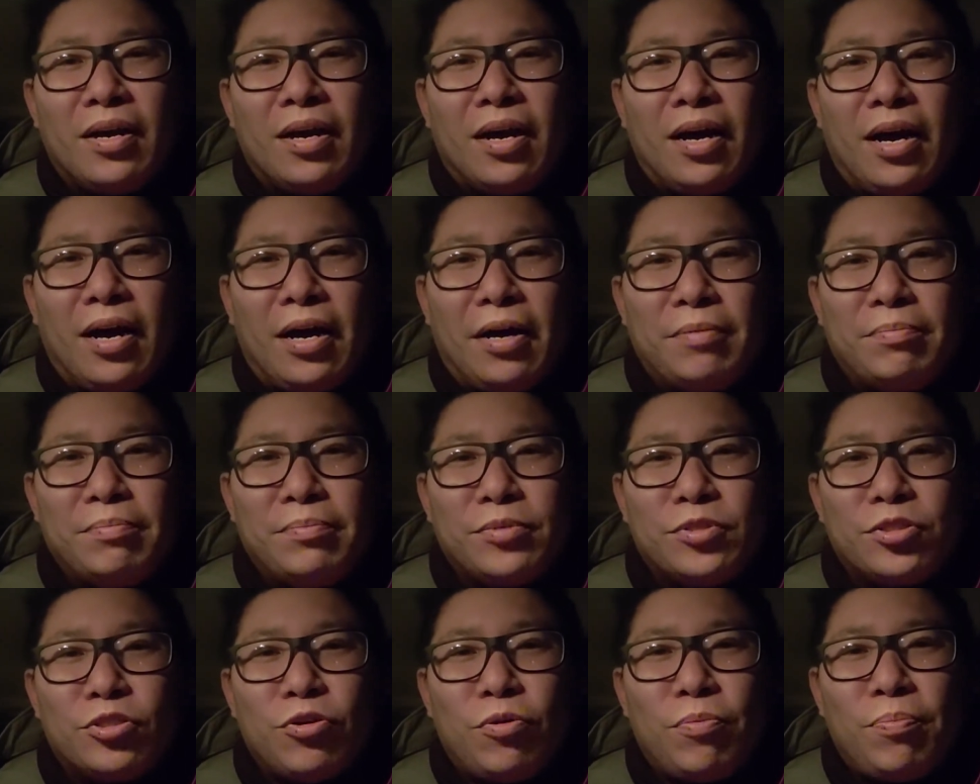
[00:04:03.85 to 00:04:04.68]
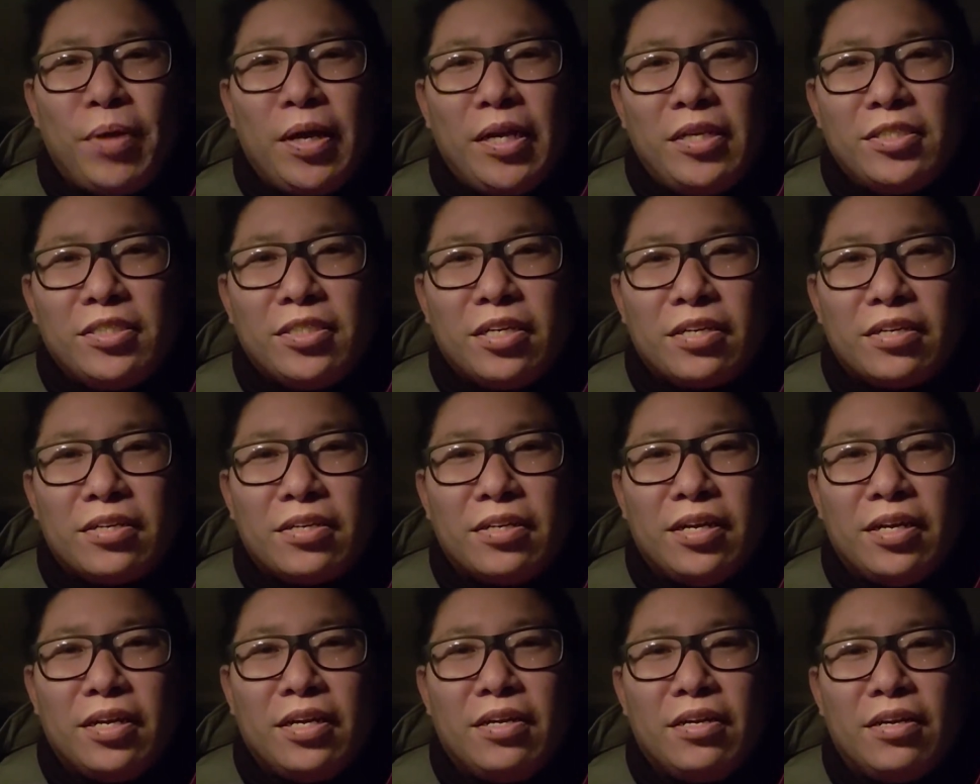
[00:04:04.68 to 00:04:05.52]
Um, so
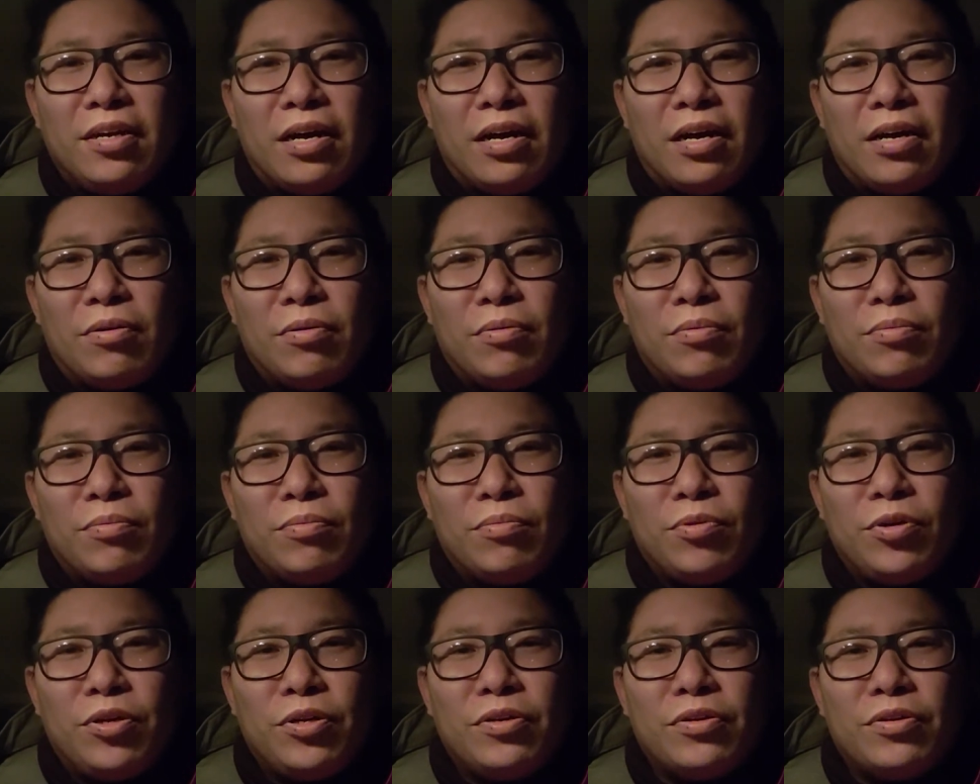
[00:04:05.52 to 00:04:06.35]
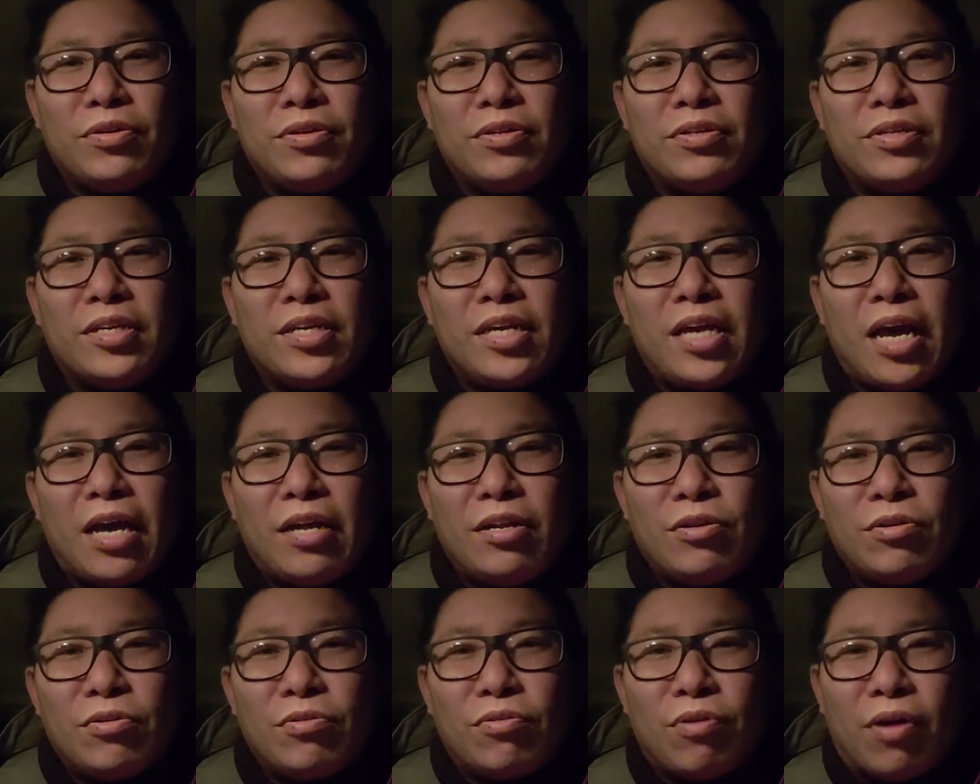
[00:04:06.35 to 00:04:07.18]
basically, we're going to
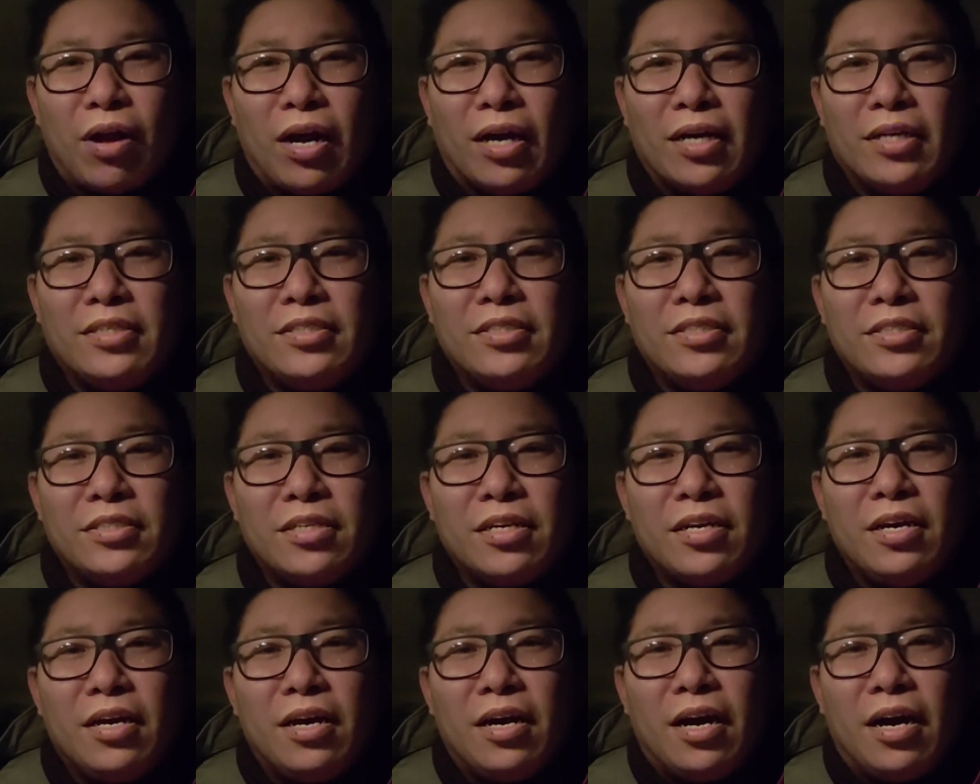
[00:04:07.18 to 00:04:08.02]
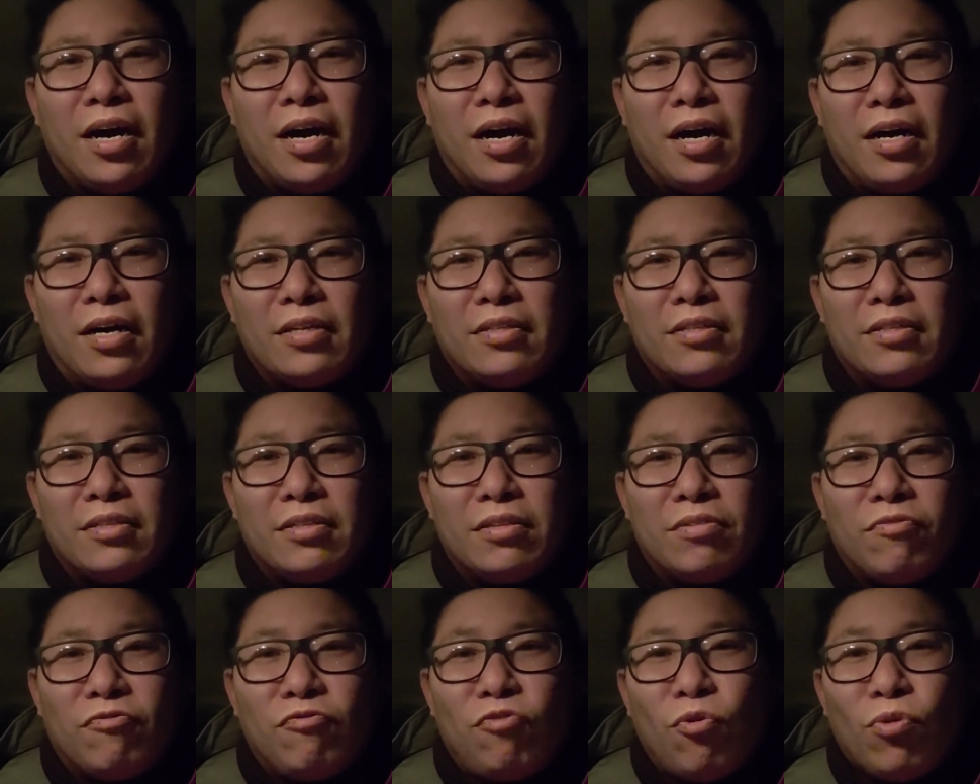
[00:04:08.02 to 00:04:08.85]
categorize
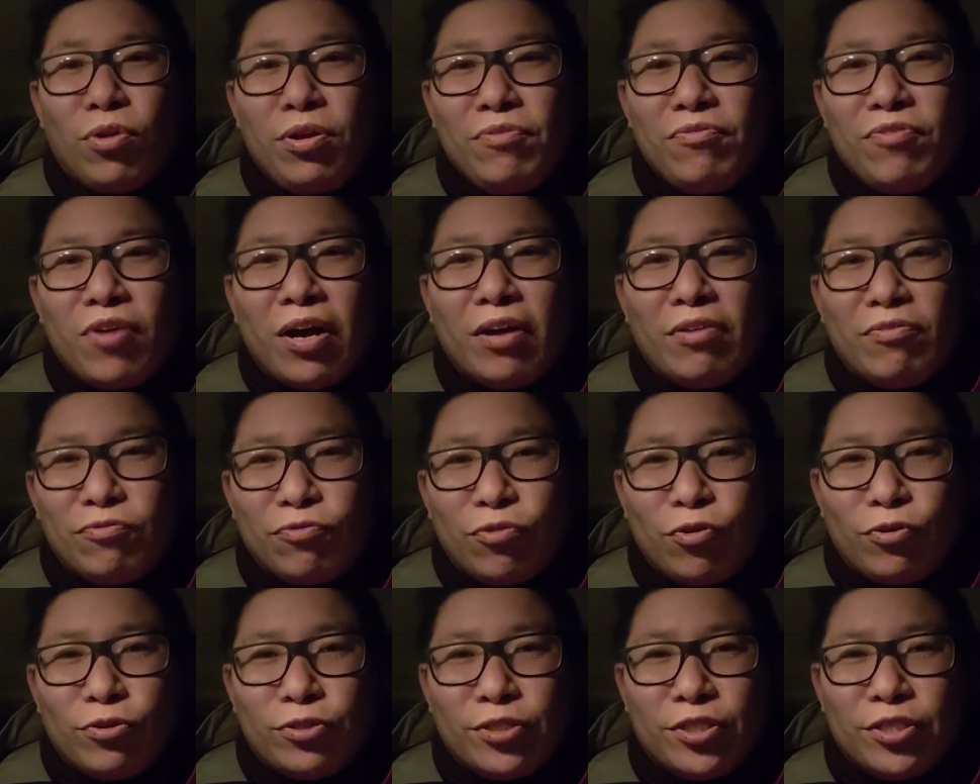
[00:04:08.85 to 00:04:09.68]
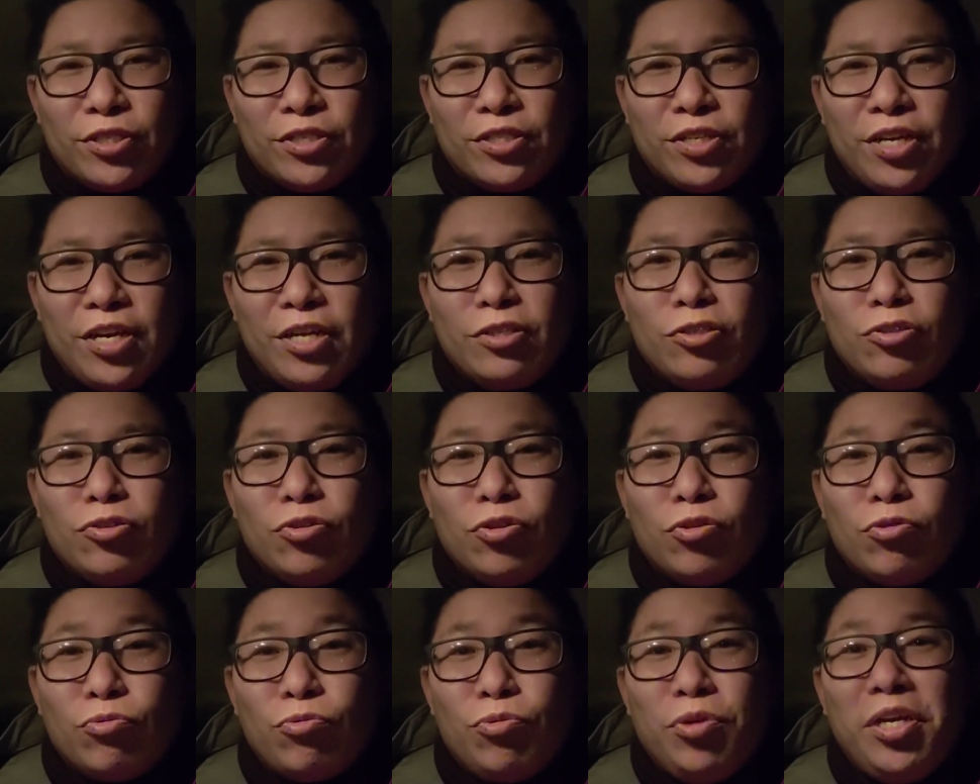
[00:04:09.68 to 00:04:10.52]
the 45 verses into
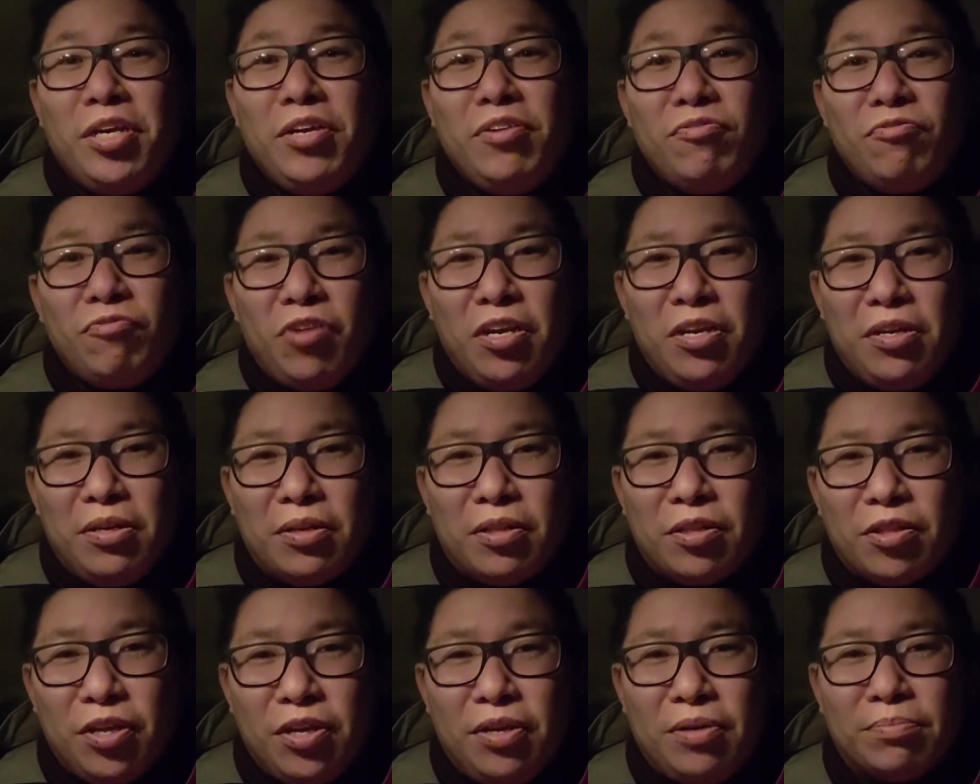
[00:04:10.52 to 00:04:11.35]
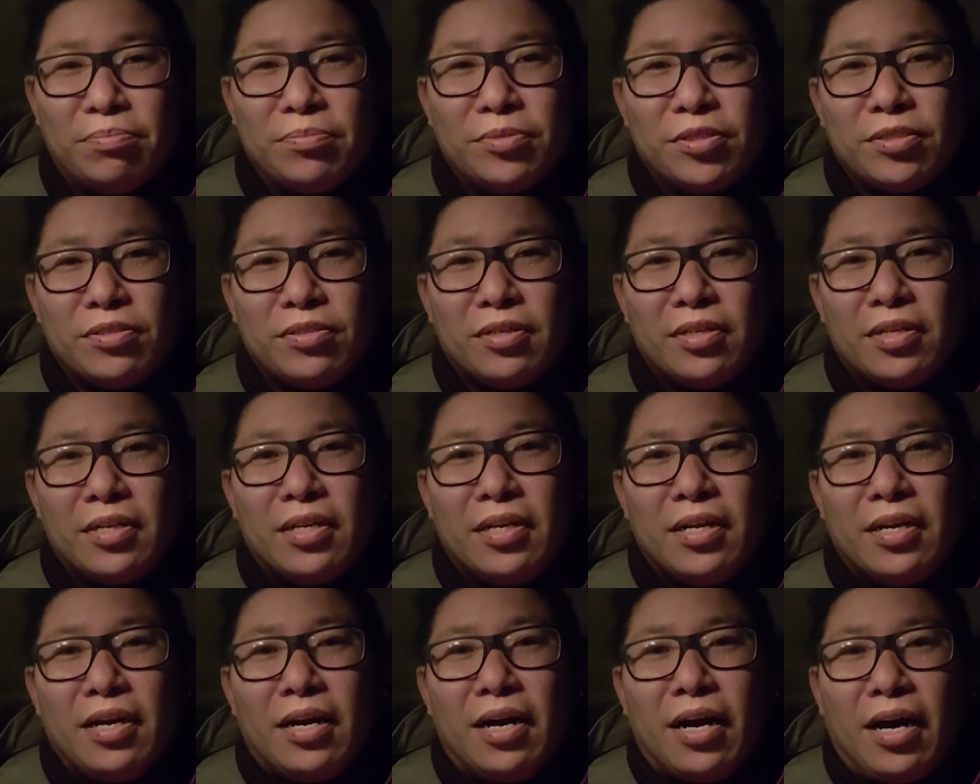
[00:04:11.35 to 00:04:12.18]
three themes.
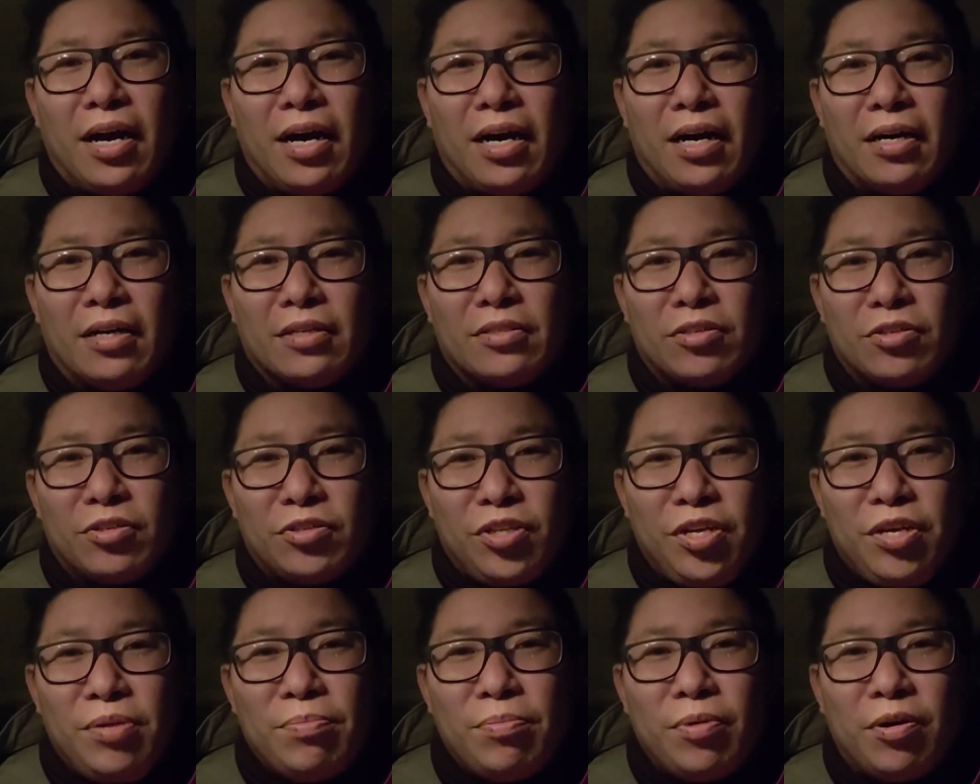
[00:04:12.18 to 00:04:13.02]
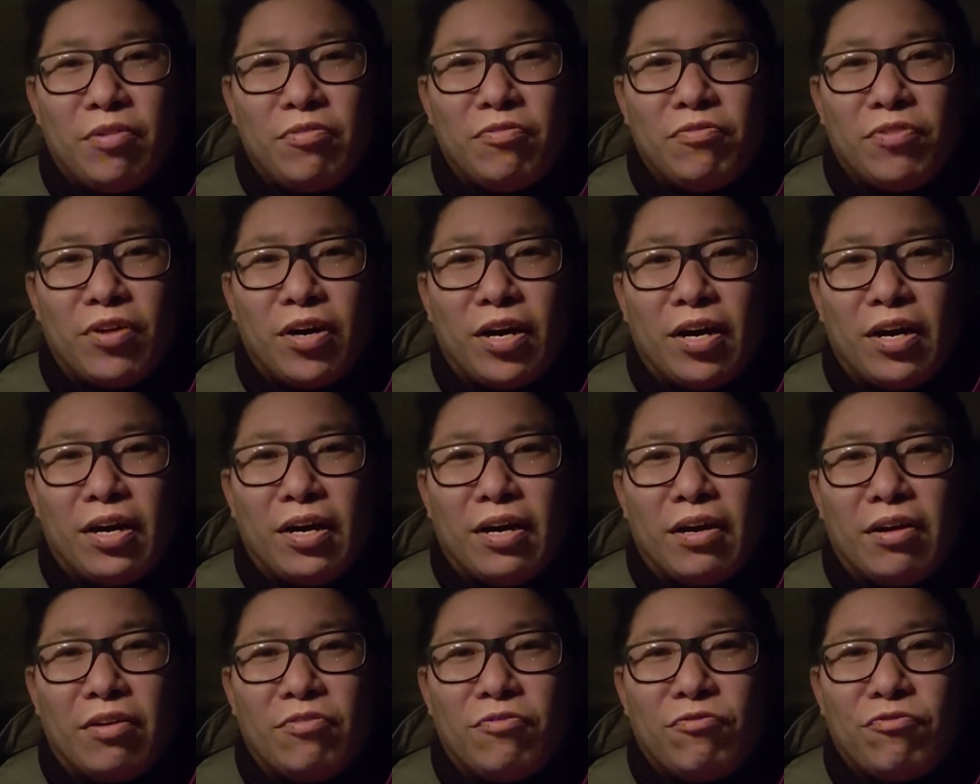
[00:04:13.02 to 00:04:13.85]
the theme
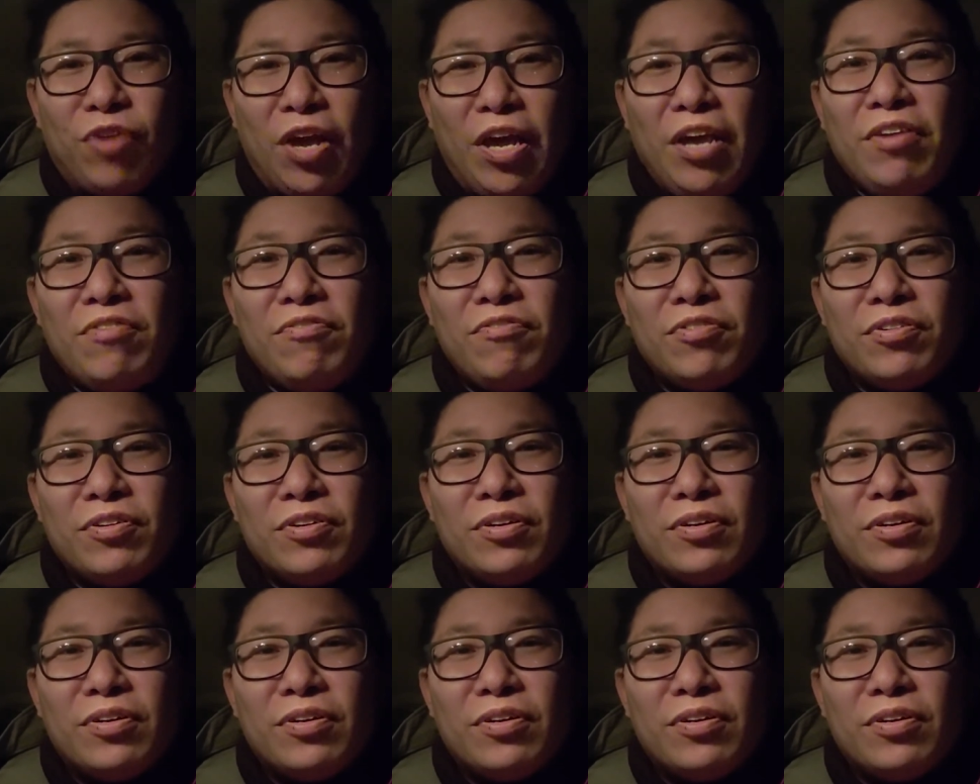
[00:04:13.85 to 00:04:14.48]
of faith,